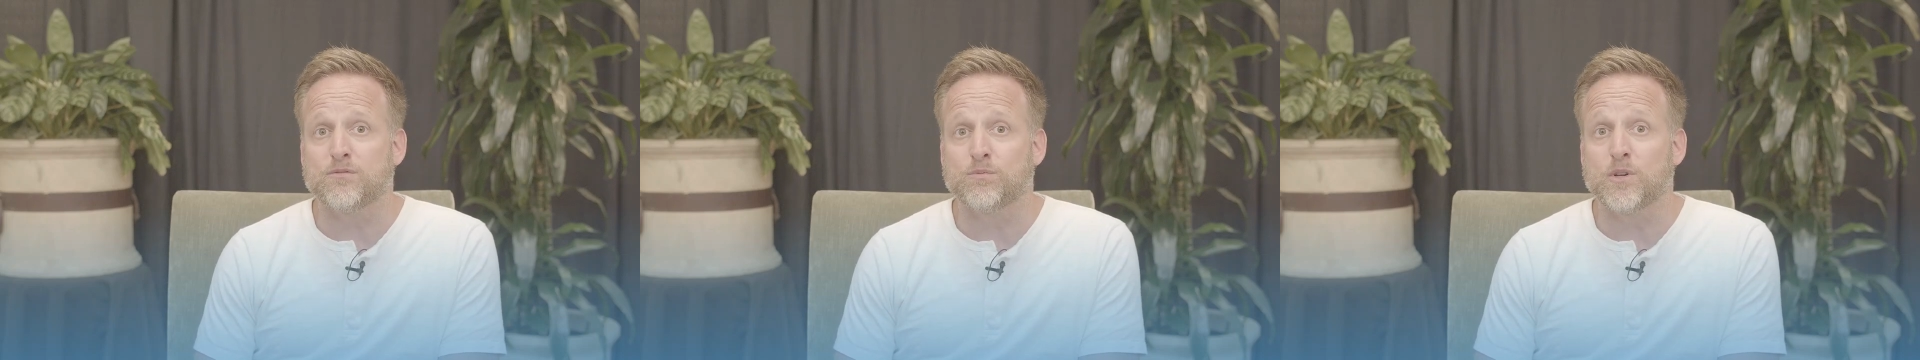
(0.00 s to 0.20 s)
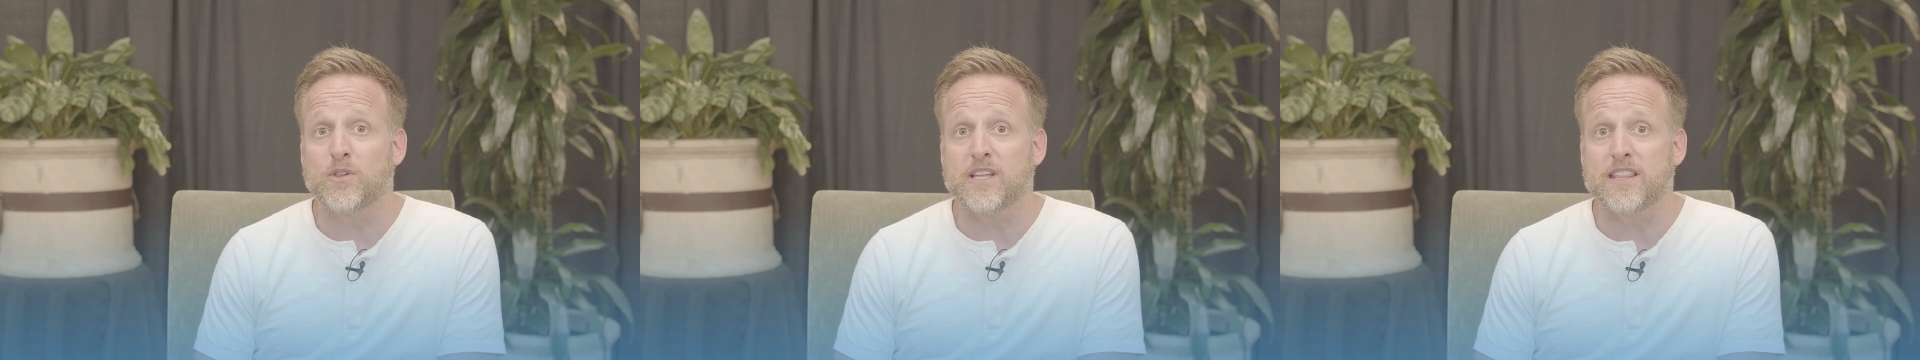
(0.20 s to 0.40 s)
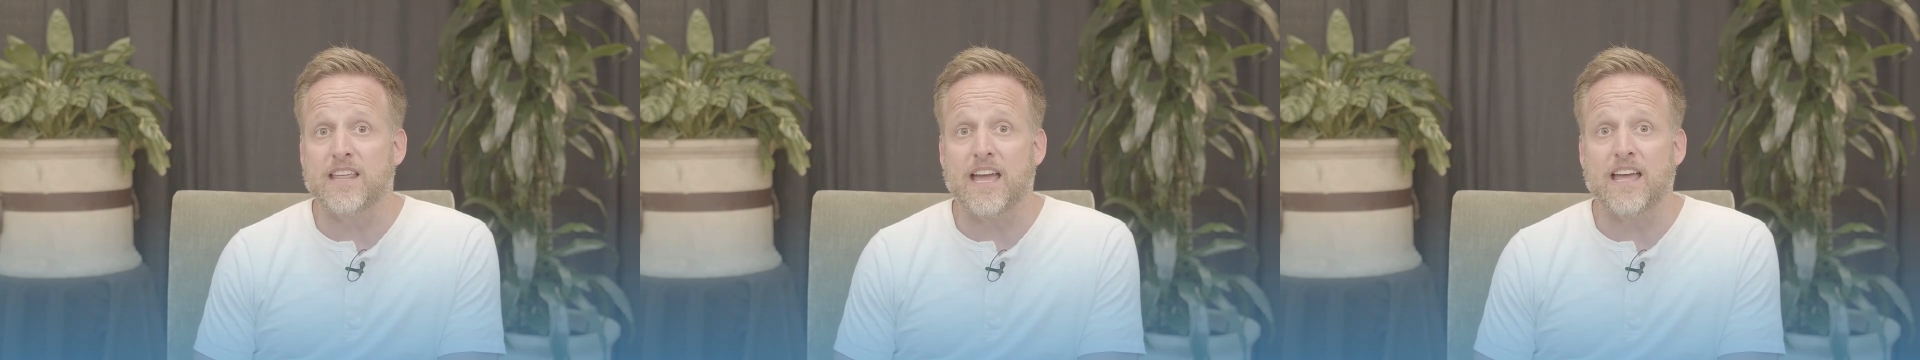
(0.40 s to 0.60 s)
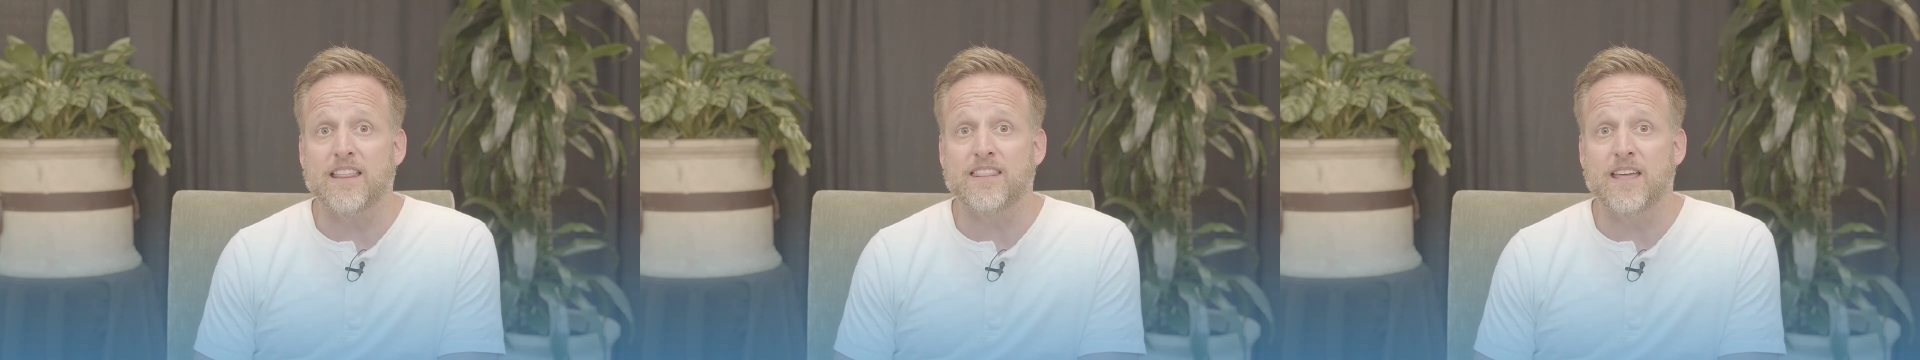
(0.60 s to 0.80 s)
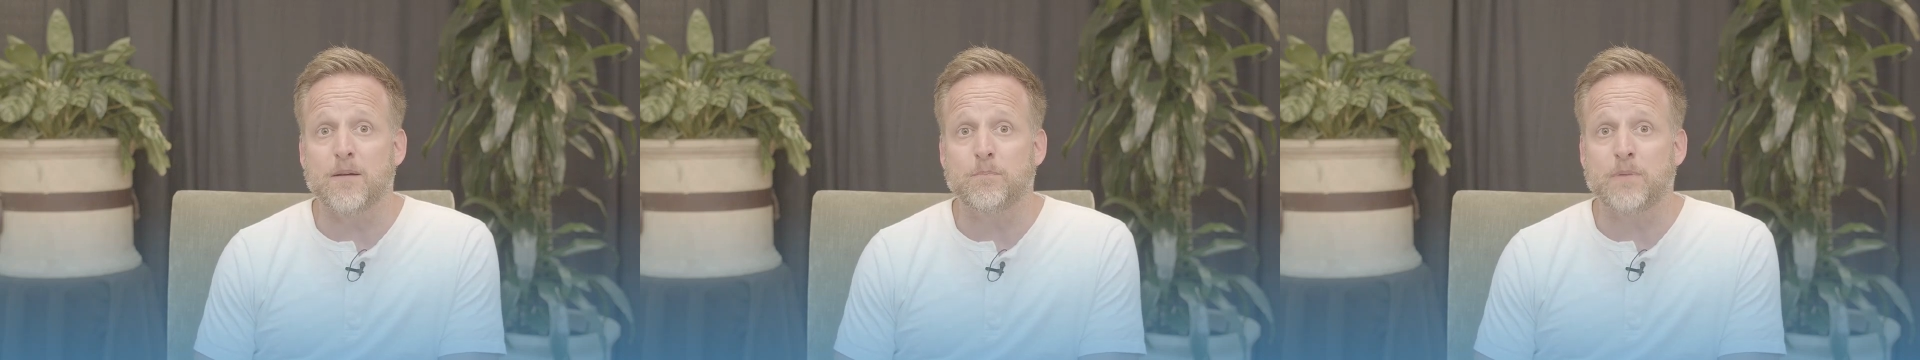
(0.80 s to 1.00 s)
really
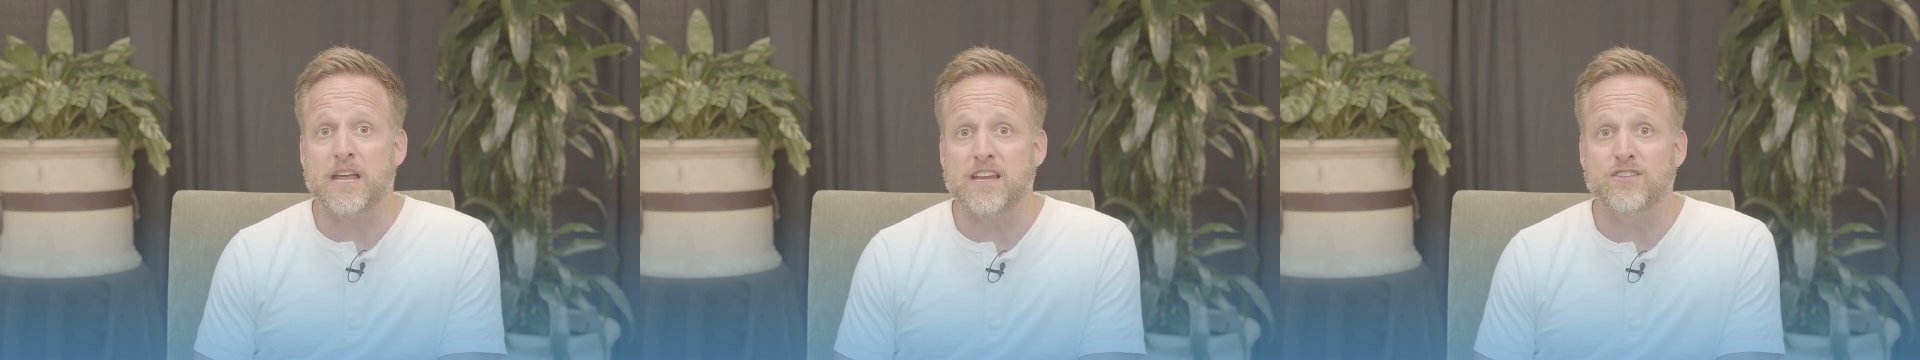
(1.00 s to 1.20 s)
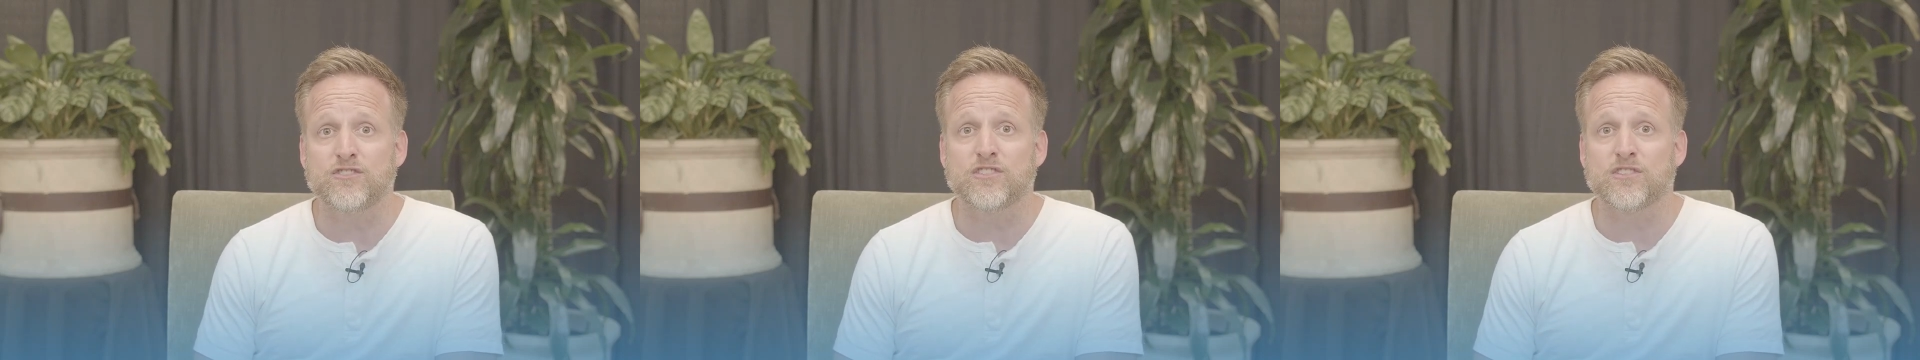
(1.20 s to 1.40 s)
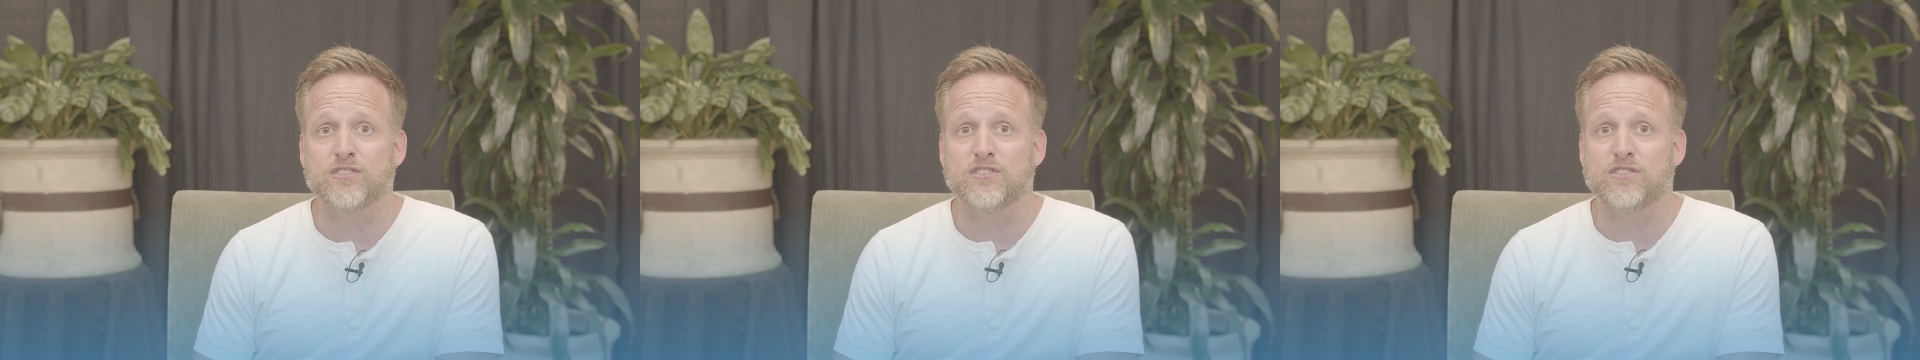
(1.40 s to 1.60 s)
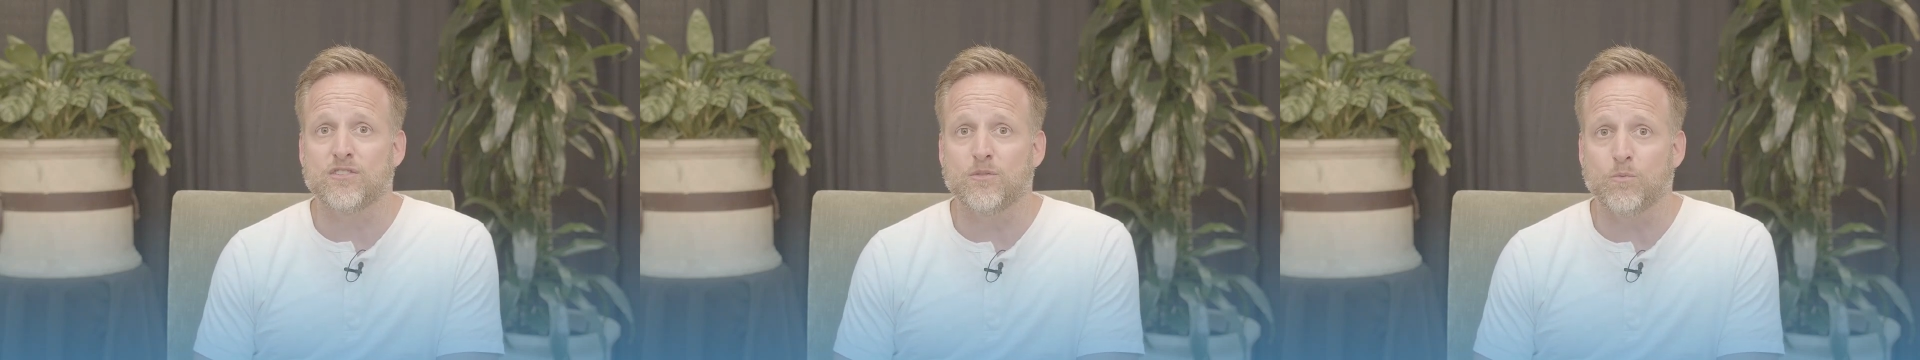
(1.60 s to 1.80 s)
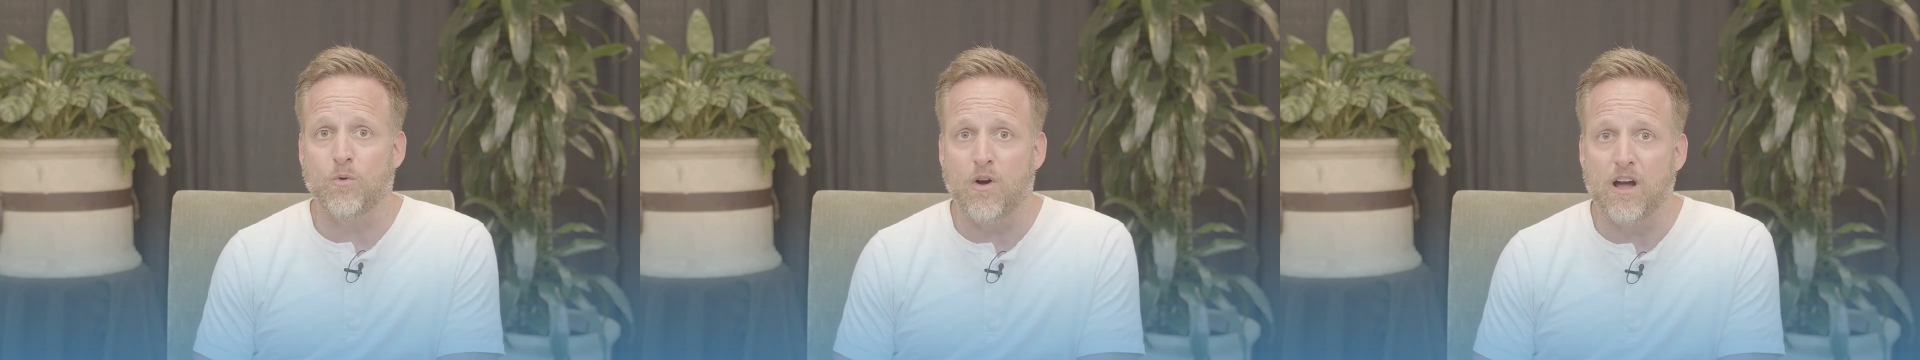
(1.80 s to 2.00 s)
that patients
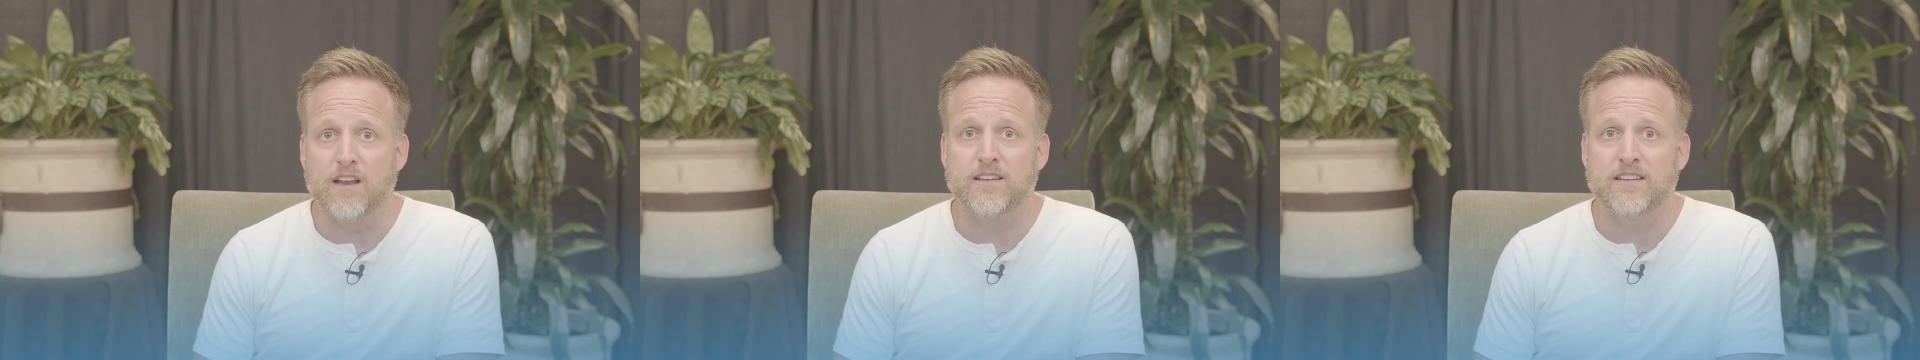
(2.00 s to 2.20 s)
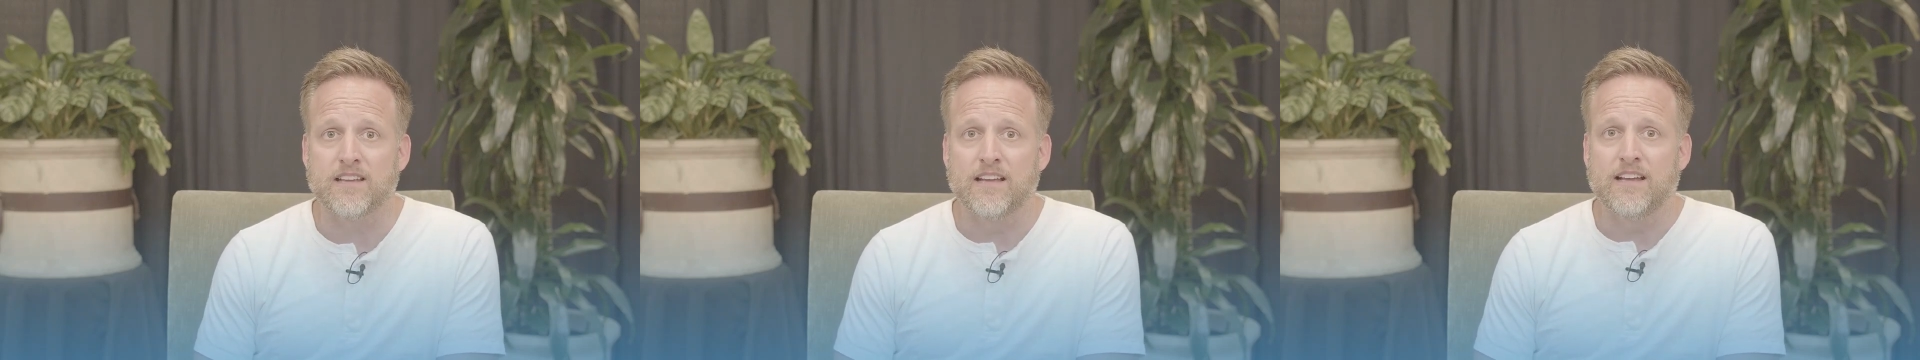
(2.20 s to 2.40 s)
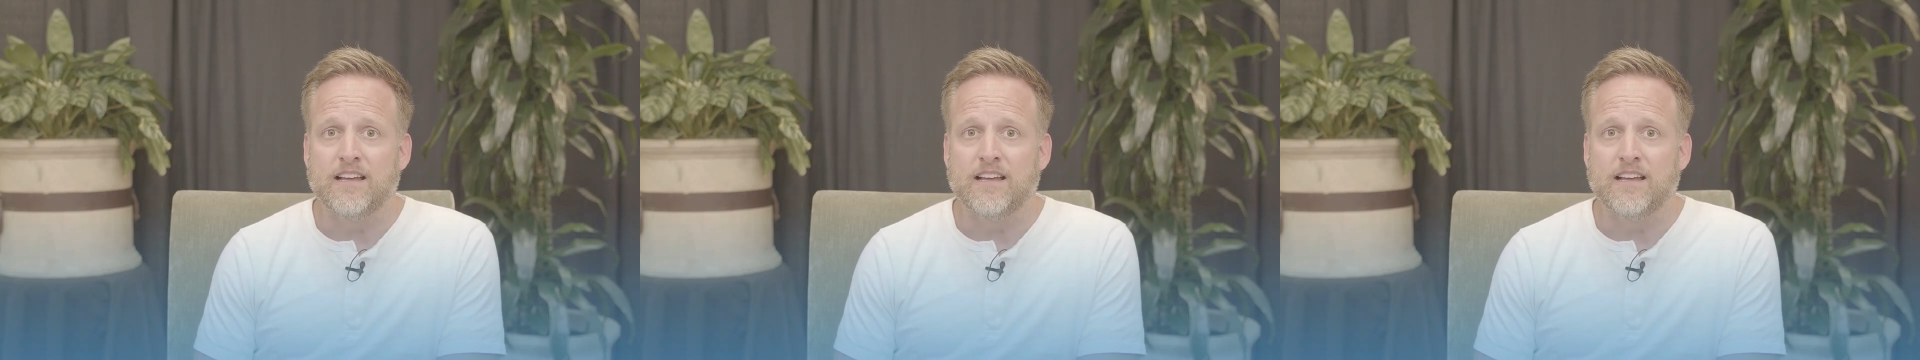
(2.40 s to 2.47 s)
want.